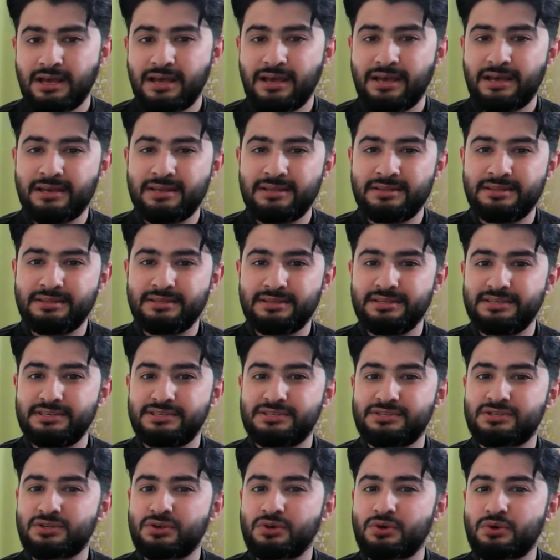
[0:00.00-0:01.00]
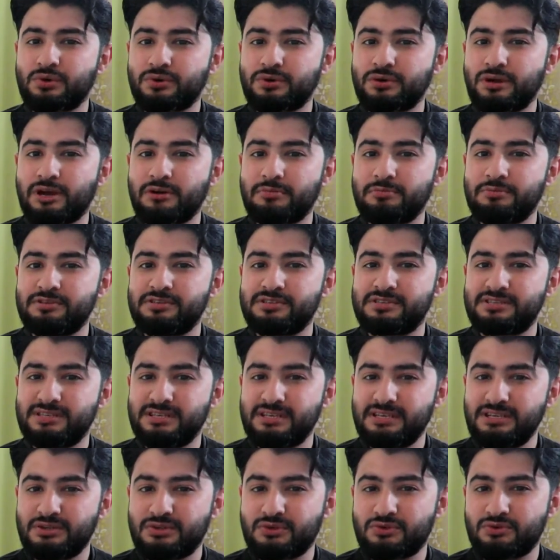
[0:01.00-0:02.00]
and these could not be
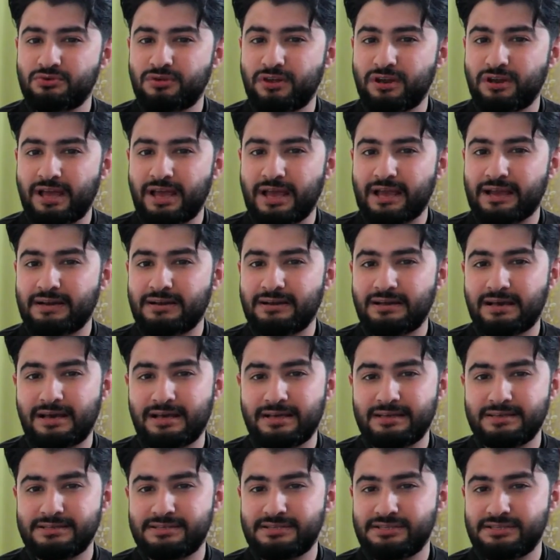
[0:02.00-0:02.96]
seen through the naked eyes.